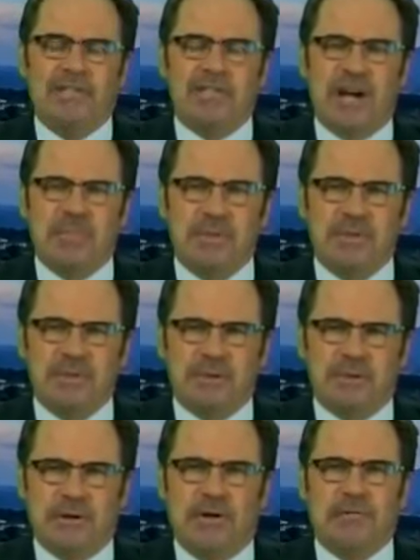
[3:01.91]

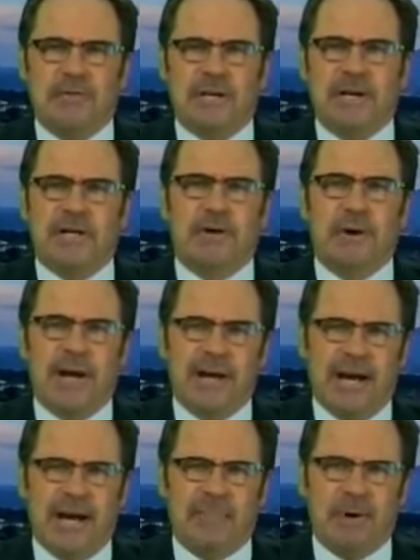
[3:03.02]
jumpsuit over there at
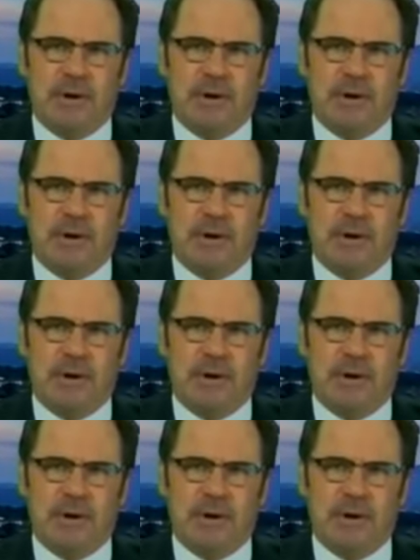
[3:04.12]
Greyhound